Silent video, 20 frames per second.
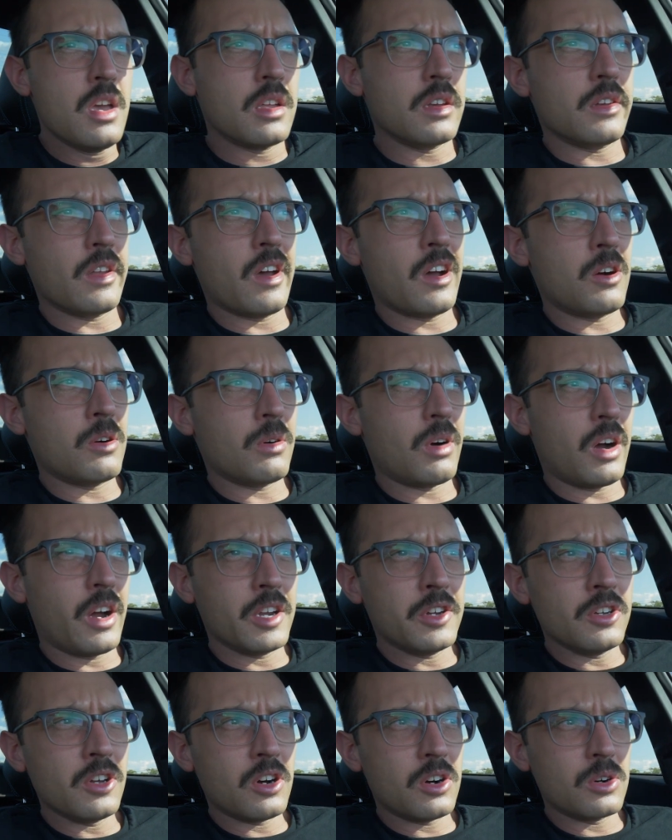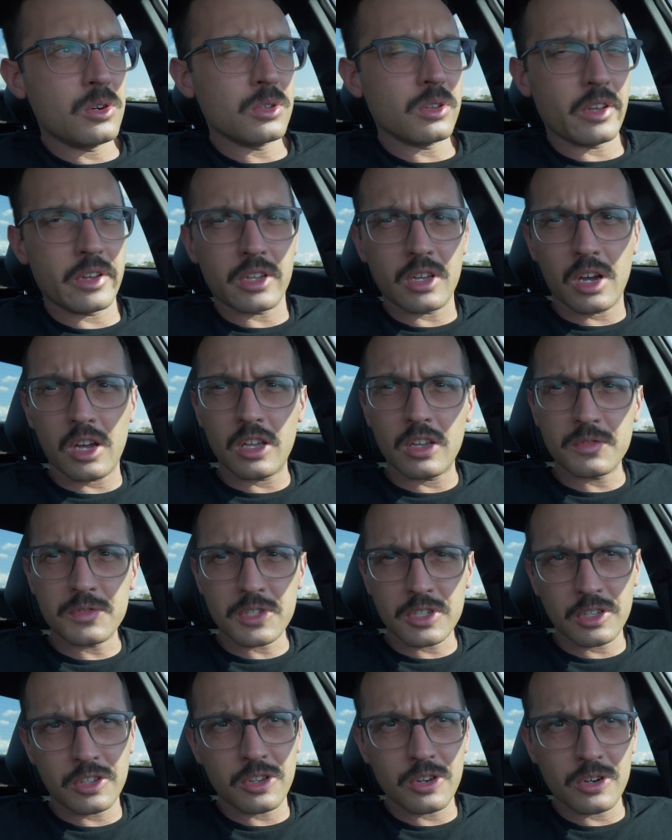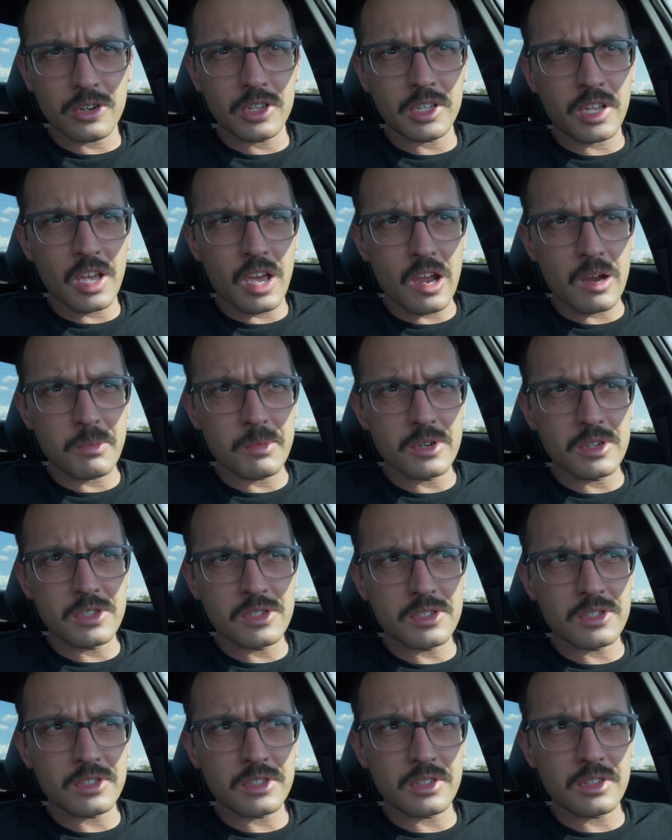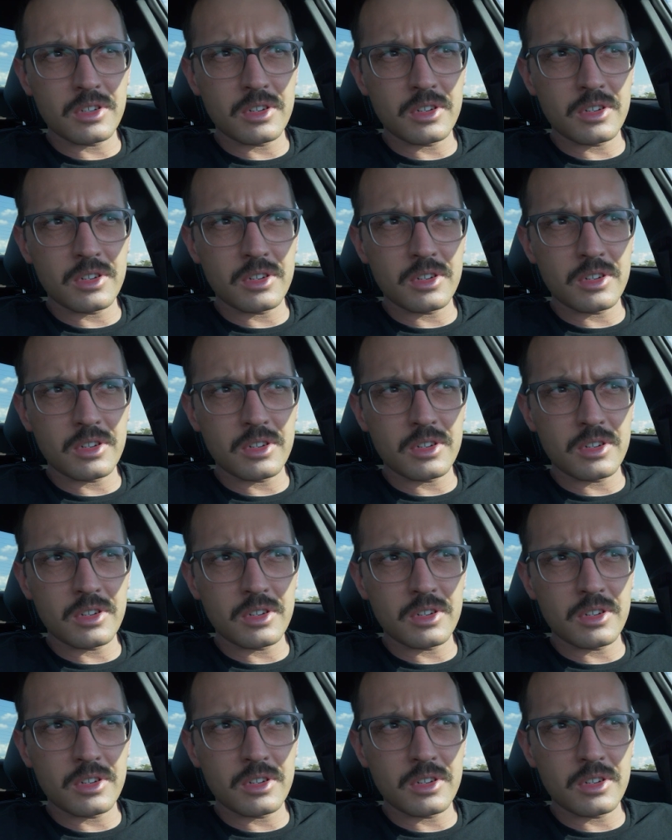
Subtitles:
Now, I know, like, I have security cameras